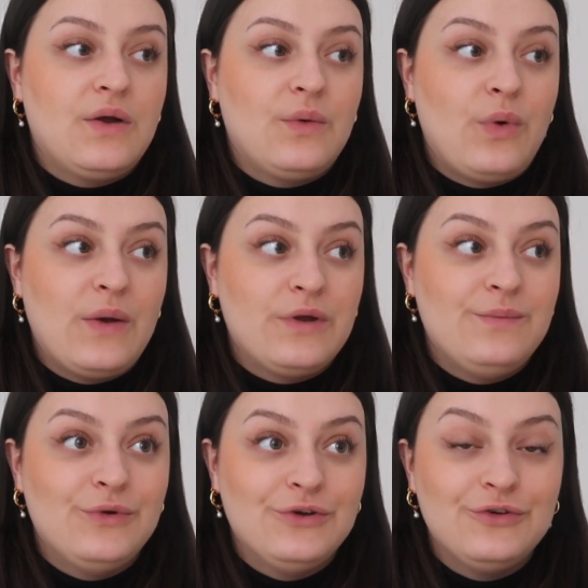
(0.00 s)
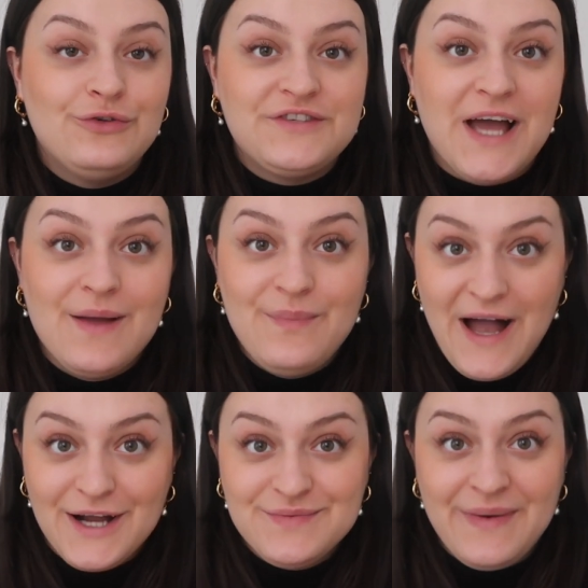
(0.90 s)
when we moved, I
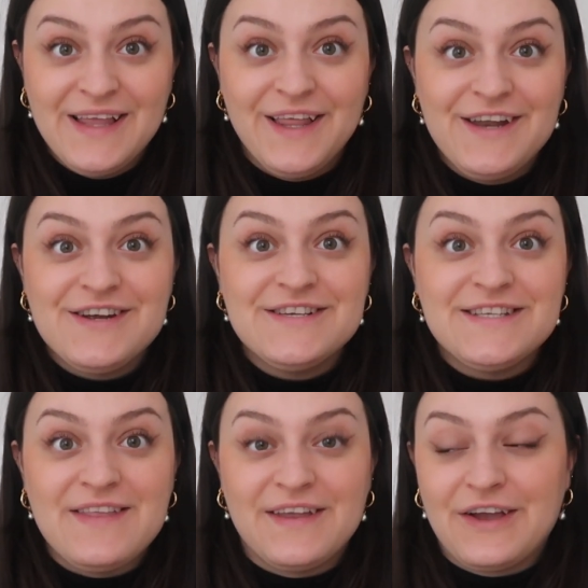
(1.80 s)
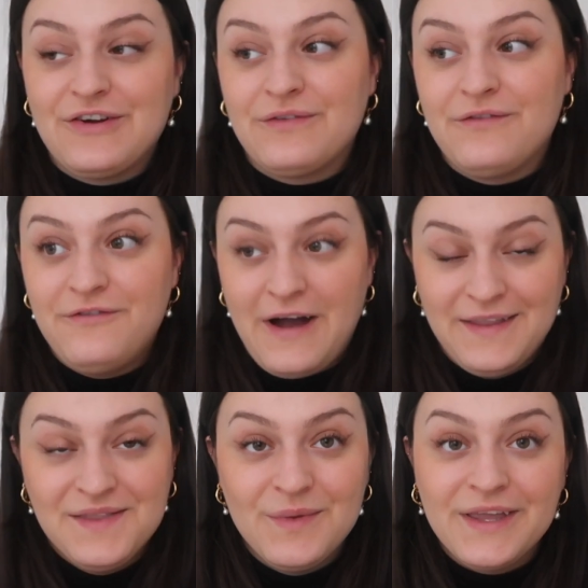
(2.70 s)
packed my eyeliners and then I couldn't
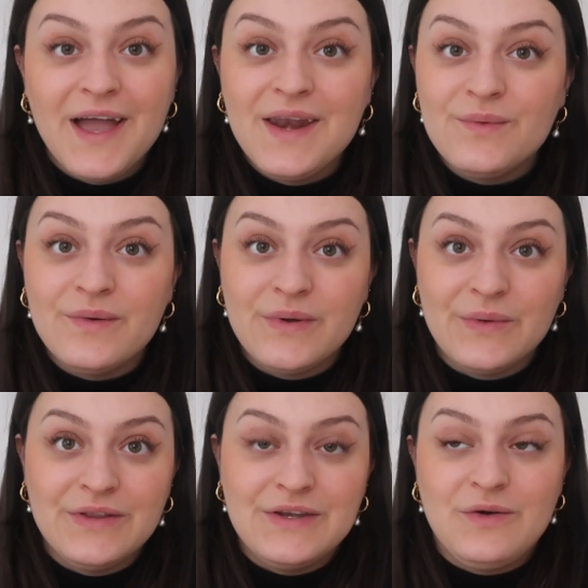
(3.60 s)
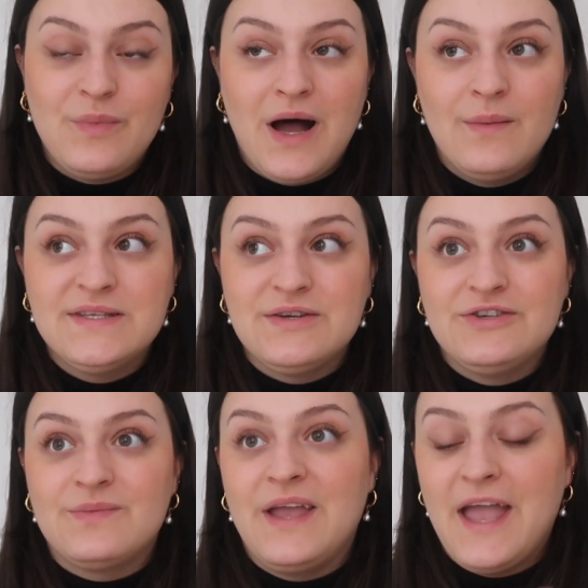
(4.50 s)
find them again when we were in the new apartment, so it
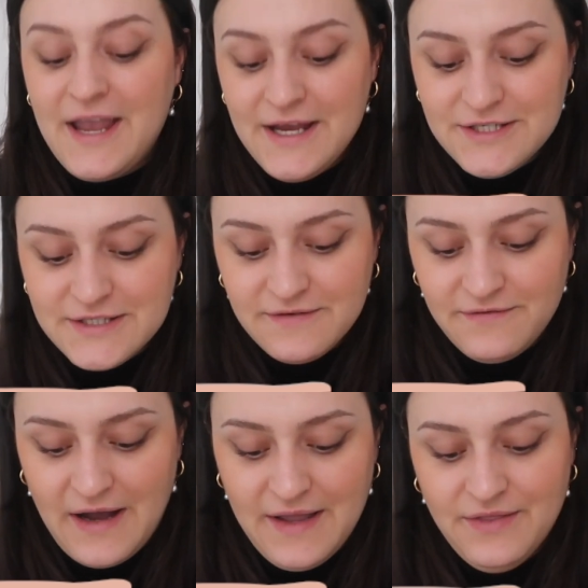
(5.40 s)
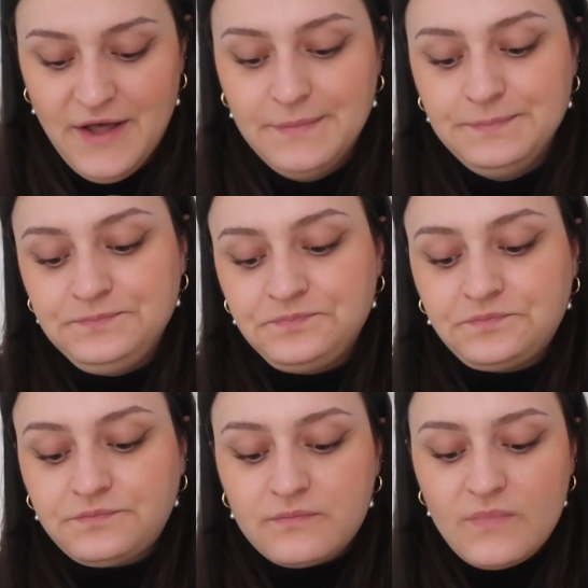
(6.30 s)
took me ages to find them.
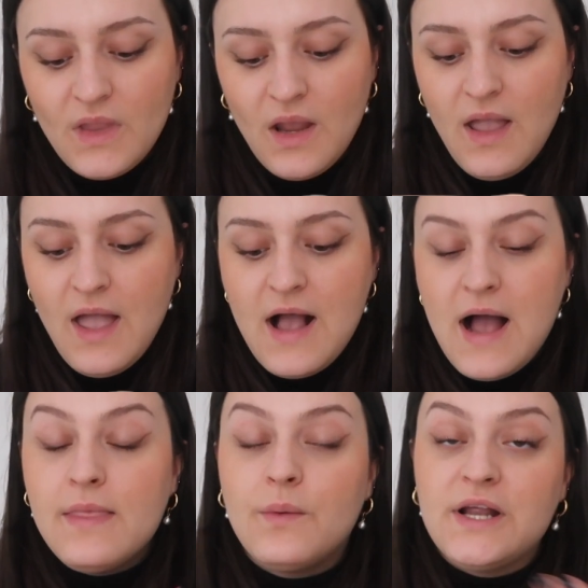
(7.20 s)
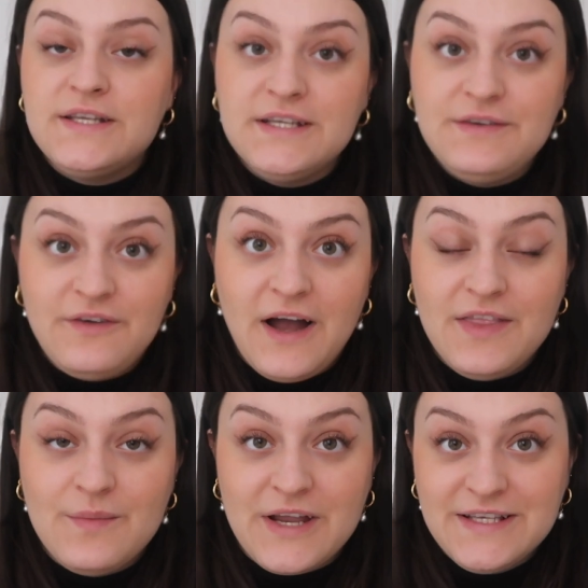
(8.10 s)
And then when I did find
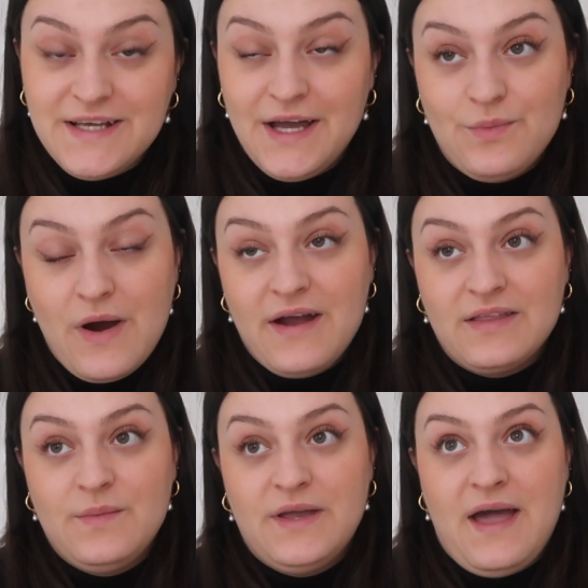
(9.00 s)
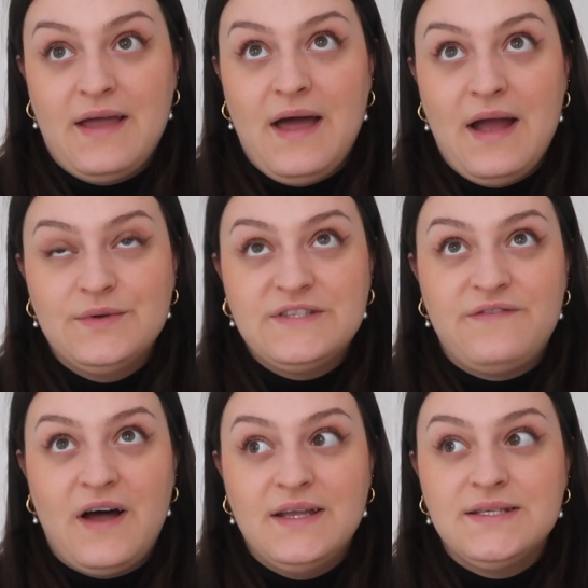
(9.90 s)
them and I started wearing them again, I was
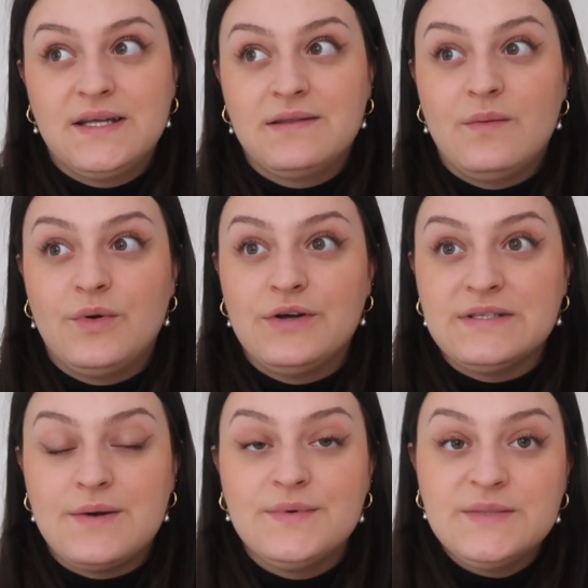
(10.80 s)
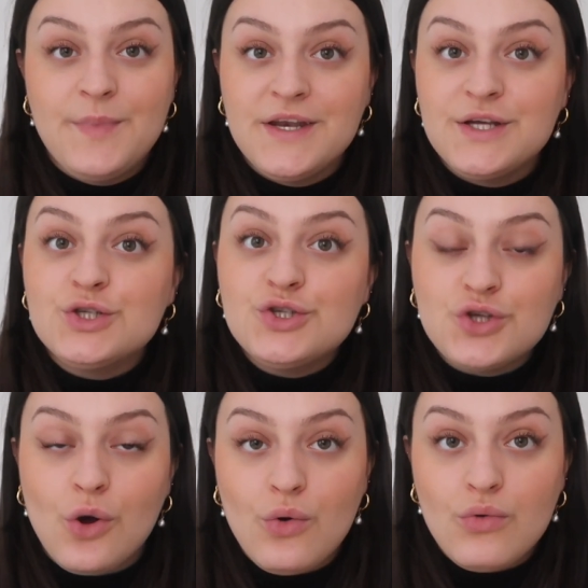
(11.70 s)
finding that because I was spending
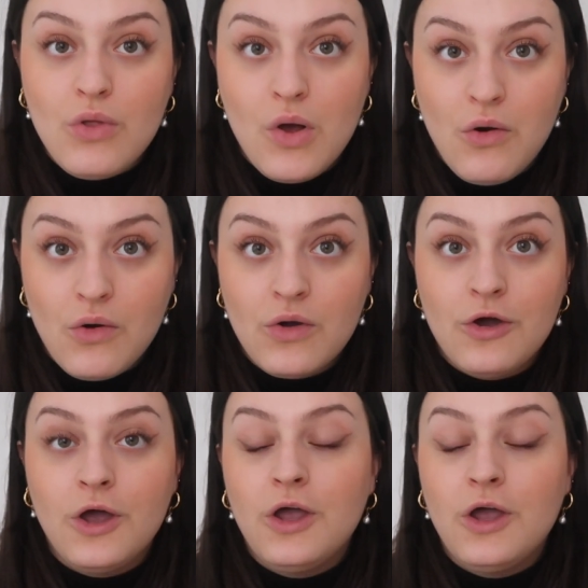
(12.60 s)
so long